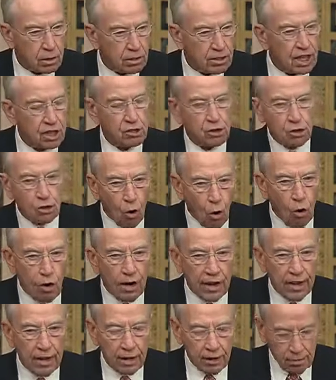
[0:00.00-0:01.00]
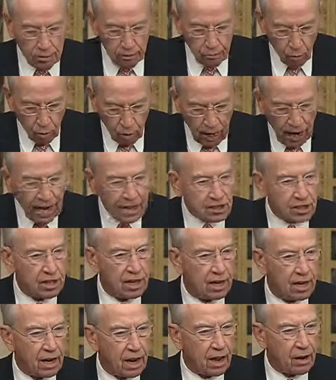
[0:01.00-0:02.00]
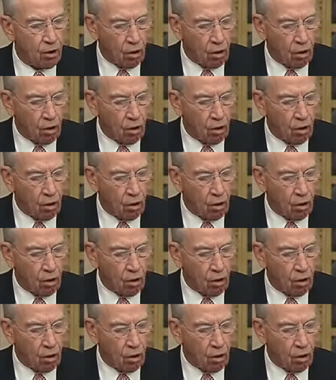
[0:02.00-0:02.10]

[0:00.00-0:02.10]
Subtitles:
distorting what I said on